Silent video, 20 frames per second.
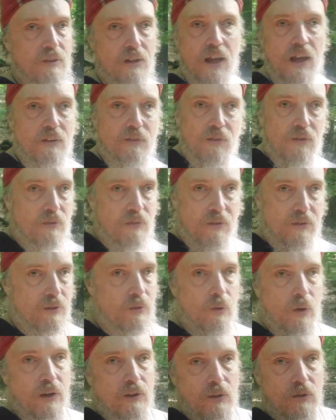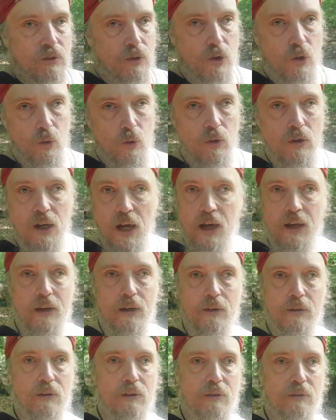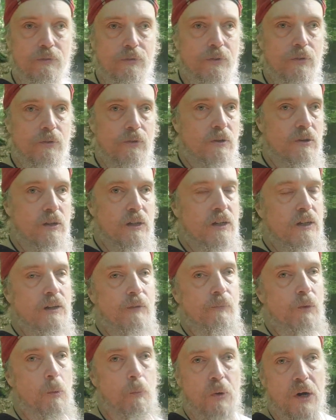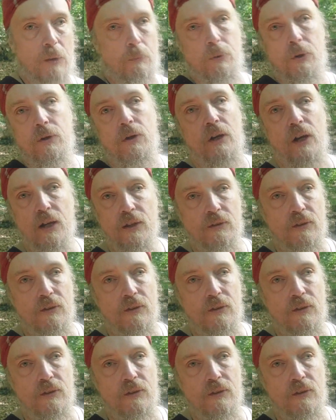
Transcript: and you are not the cool guy if you're a prepper